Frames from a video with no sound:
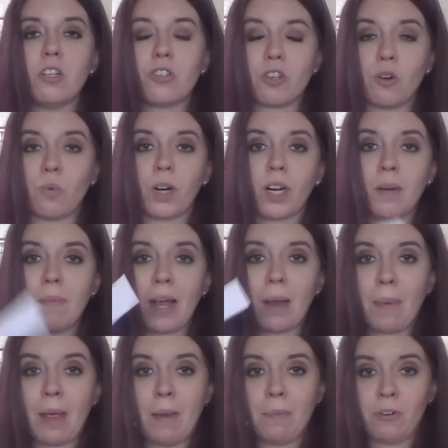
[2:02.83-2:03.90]
So we're gonna make
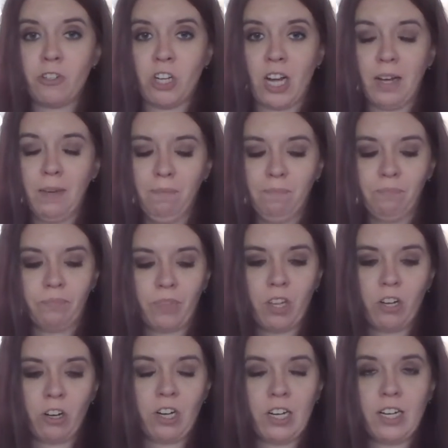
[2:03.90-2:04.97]
a paper chain.
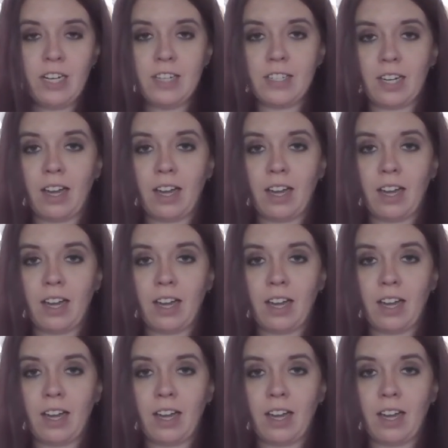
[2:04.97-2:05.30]
You're gonna need